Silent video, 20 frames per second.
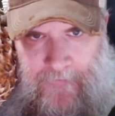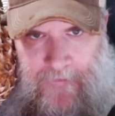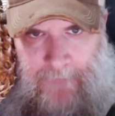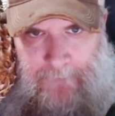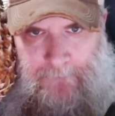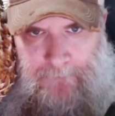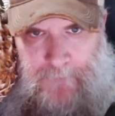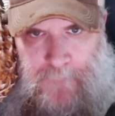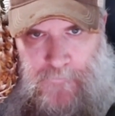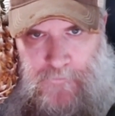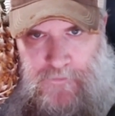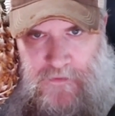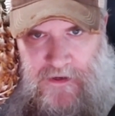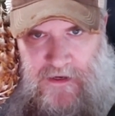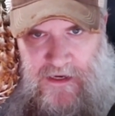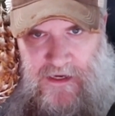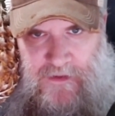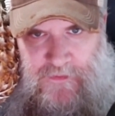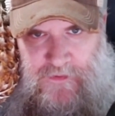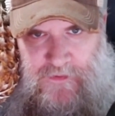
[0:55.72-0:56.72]
Yep,
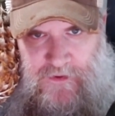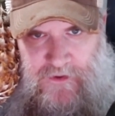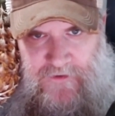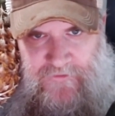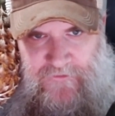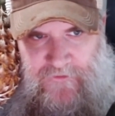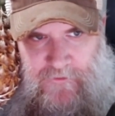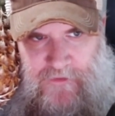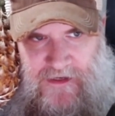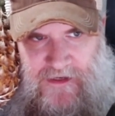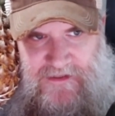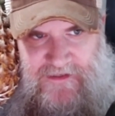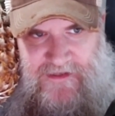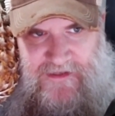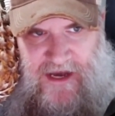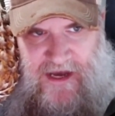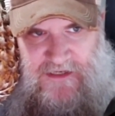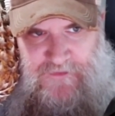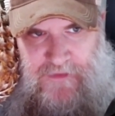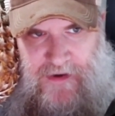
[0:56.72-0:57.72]
big, beautiful
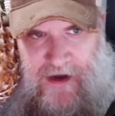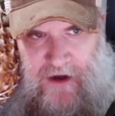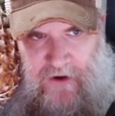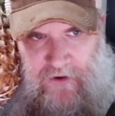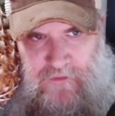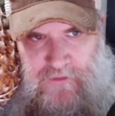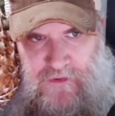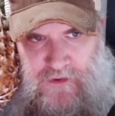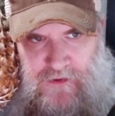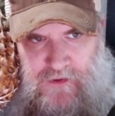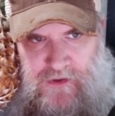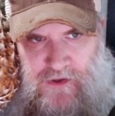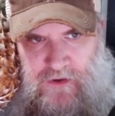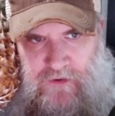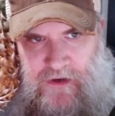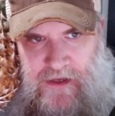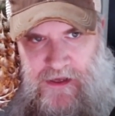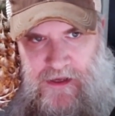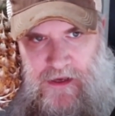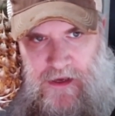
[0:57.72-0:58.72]
mustache, powder blue
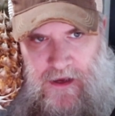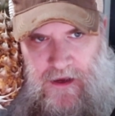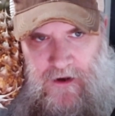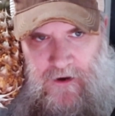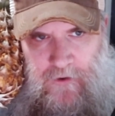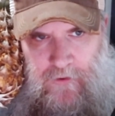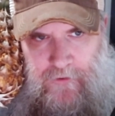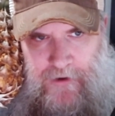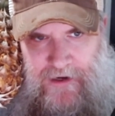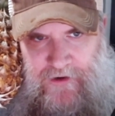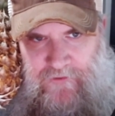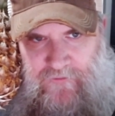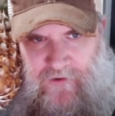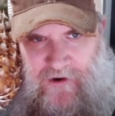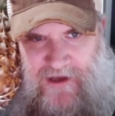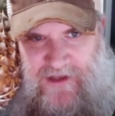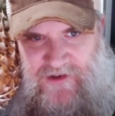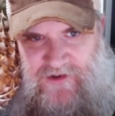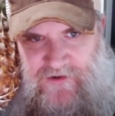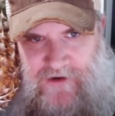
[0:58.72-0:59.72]
uni, red and
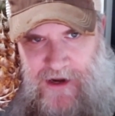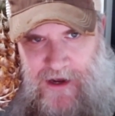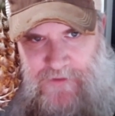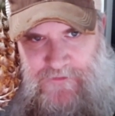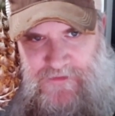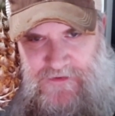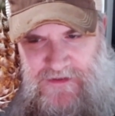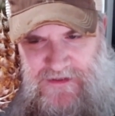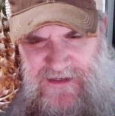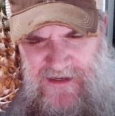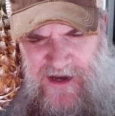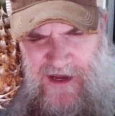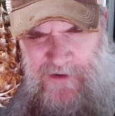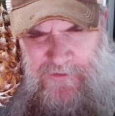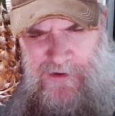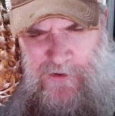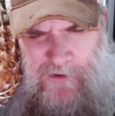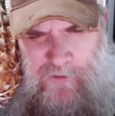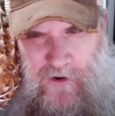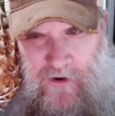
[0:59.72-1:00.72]
white stripes. It's got
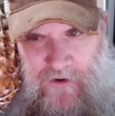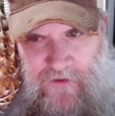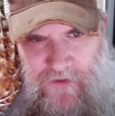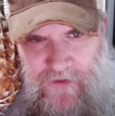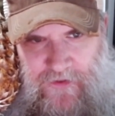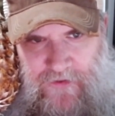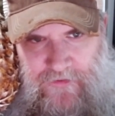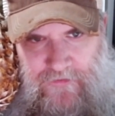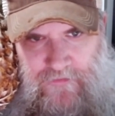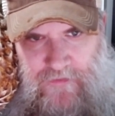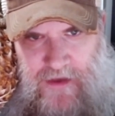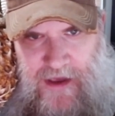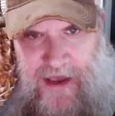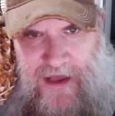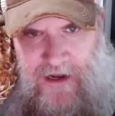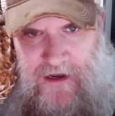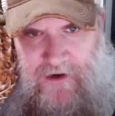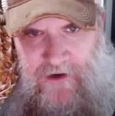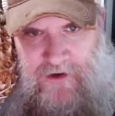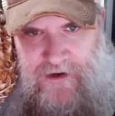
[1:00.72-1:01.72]
to be worth
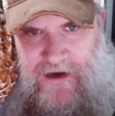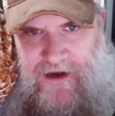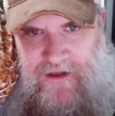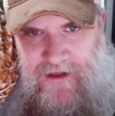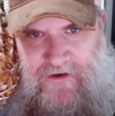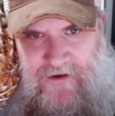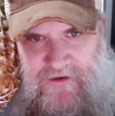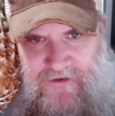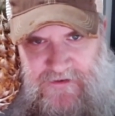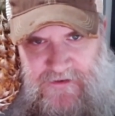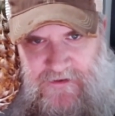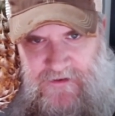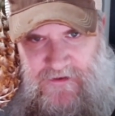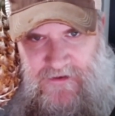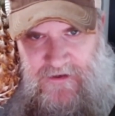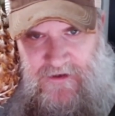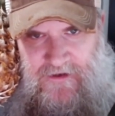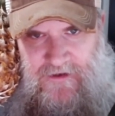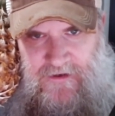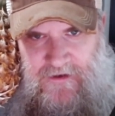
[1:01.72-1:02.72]
$800.
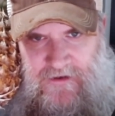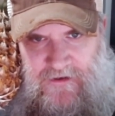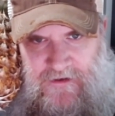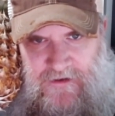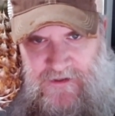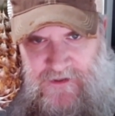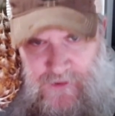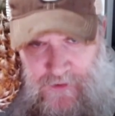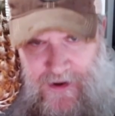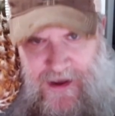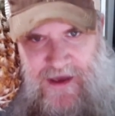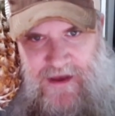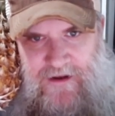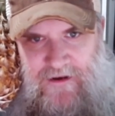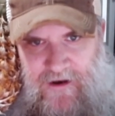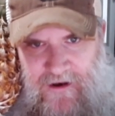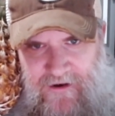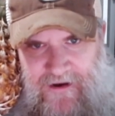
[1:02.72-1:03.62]
Sweet.